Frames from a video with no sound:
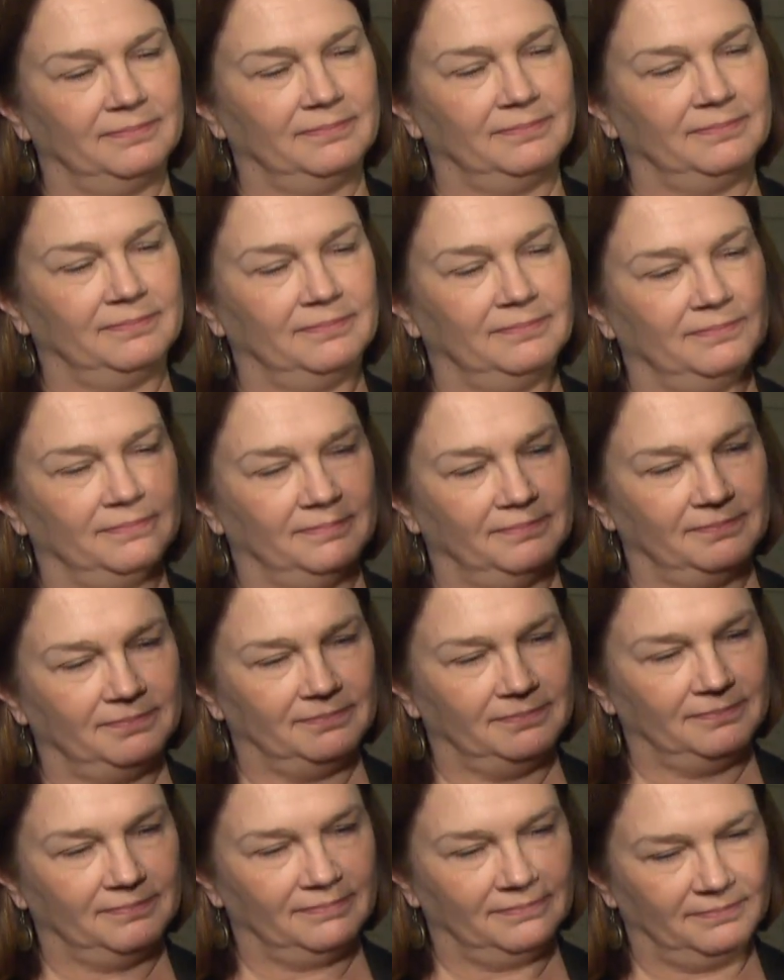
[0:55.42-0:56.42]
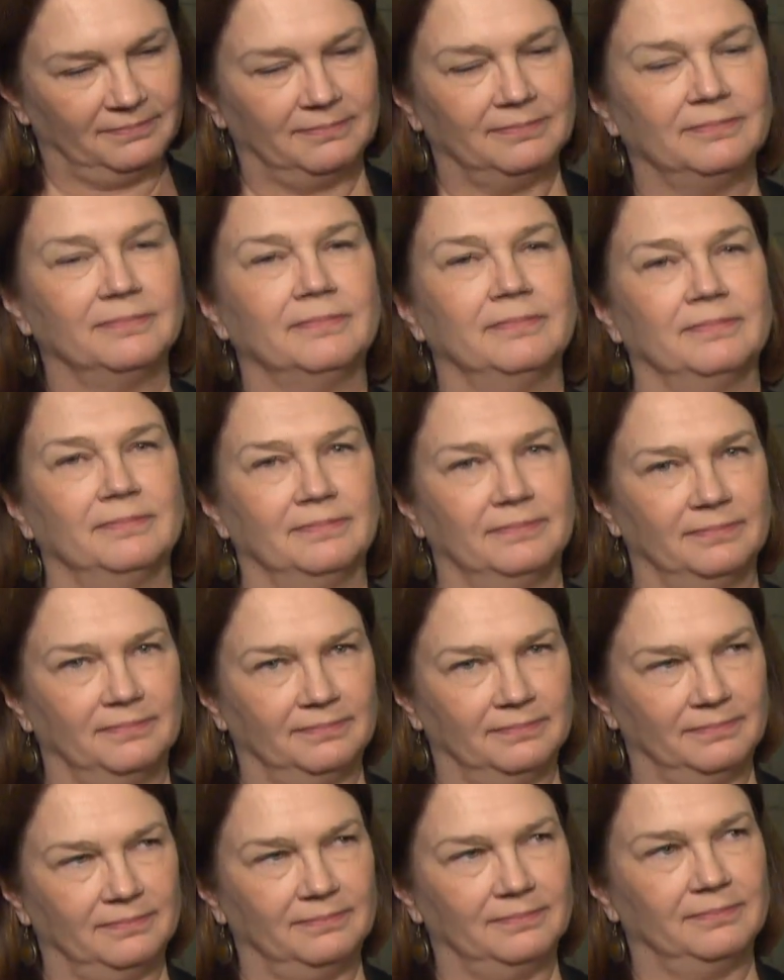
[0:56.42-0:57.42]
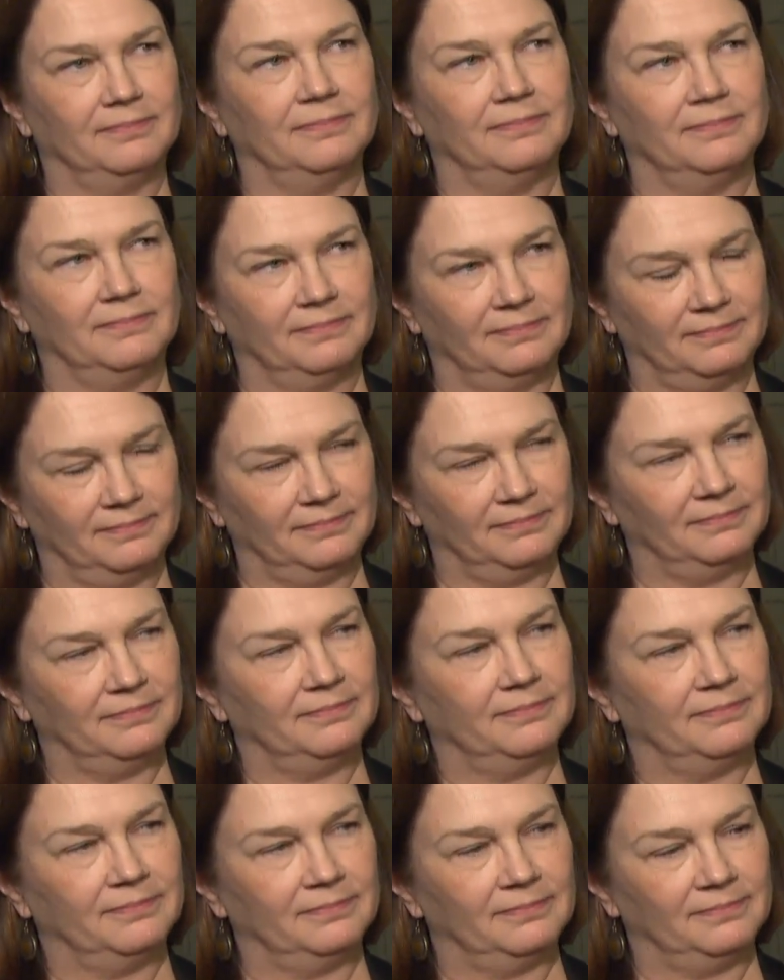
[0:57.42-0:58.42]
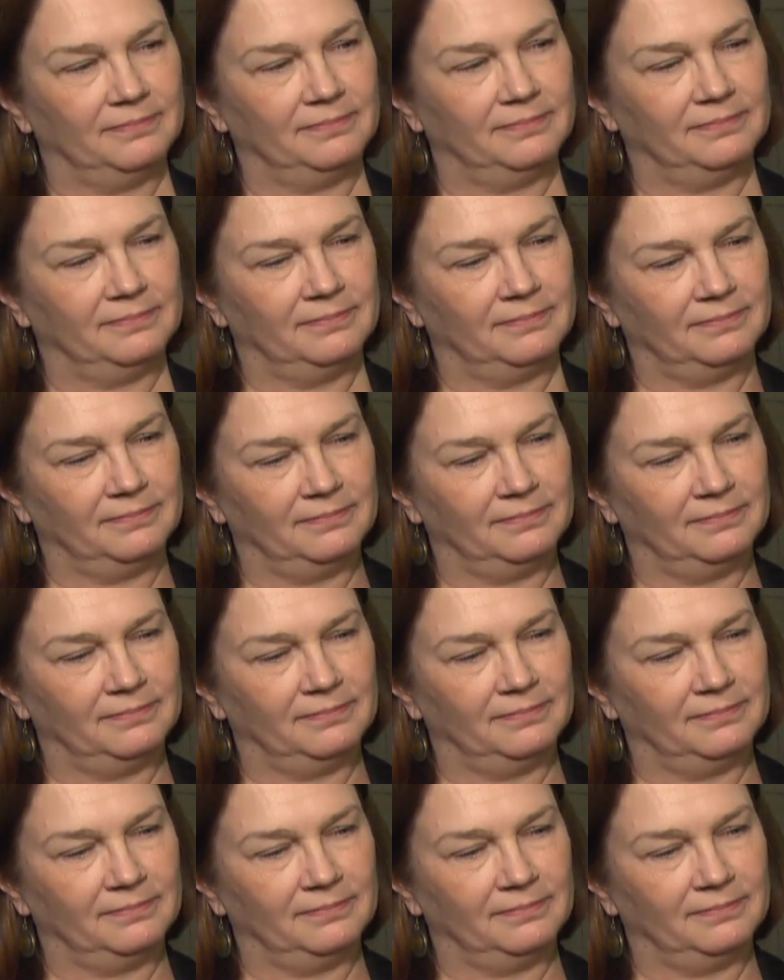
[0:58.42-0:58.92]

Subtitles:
No words are spoken by the person on screen.